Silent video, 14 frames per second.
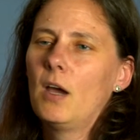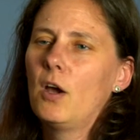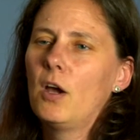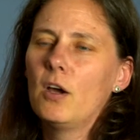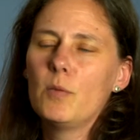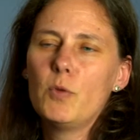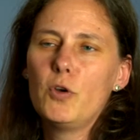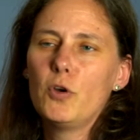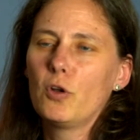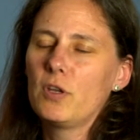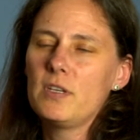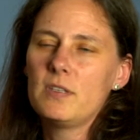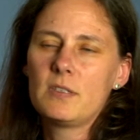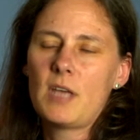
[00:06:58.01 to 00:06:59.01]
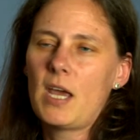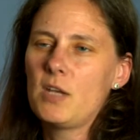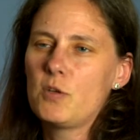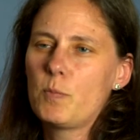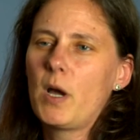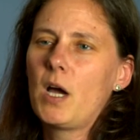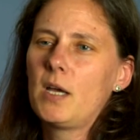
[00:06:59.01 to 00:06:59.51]
um, early
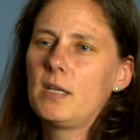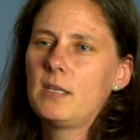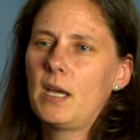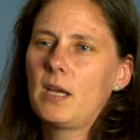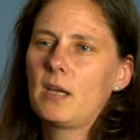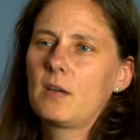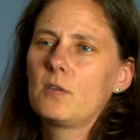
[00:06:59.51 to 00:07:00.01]
stage biotech.